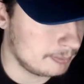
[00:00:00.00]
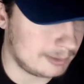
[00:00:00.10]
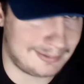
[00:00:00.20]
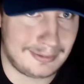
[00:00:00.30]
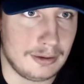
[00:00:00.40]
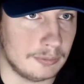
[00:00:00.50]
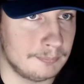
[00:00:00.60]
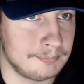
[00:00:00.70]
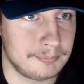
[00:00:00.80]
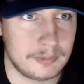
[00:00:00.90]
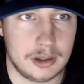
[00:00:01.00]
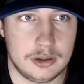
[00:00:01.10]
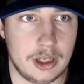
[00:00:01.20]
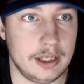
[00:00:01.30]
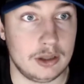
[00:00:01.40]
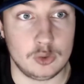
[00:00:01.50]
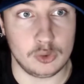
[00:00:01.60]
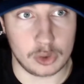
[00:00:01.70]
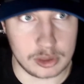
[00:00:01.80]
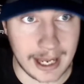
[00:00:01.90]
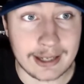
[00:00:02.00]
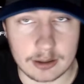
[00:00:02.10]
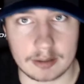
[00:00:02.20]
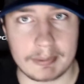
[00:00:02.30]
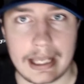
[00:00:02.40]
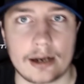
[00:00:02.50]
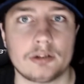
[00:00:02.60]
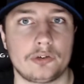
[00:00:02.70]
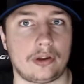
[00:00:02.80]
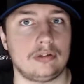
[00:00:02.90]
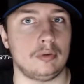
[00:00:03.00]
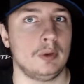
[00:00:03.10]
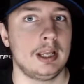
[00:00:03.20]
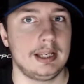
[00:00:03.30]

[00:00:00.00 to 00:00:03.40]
But still, and that we got to understand too,